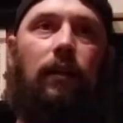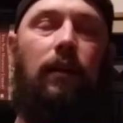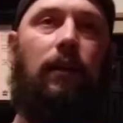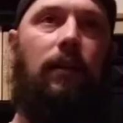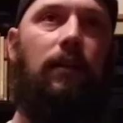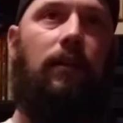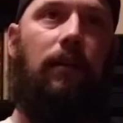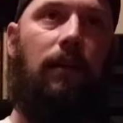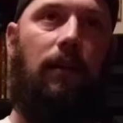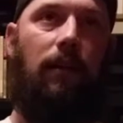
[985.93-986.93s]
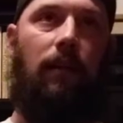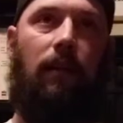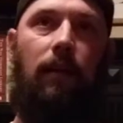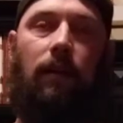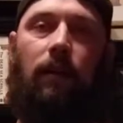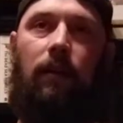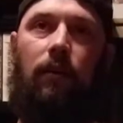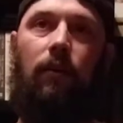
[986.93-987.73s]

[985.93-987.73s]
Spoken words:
(silence)